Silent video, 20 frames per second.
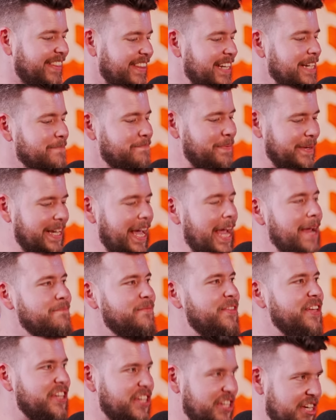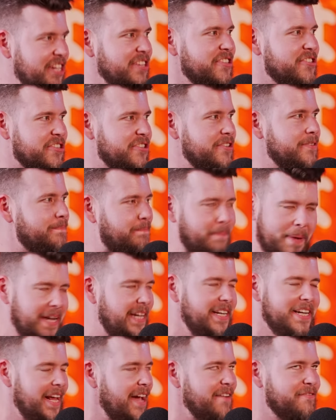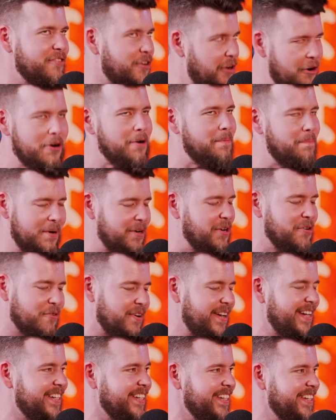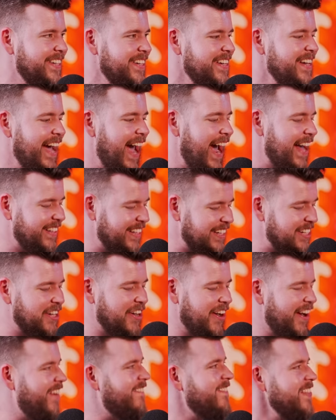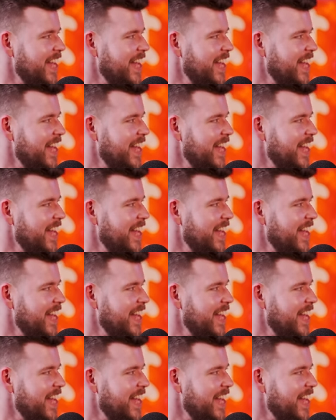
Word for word: and then it became the kitchen PDF cookbook reader. And then it got,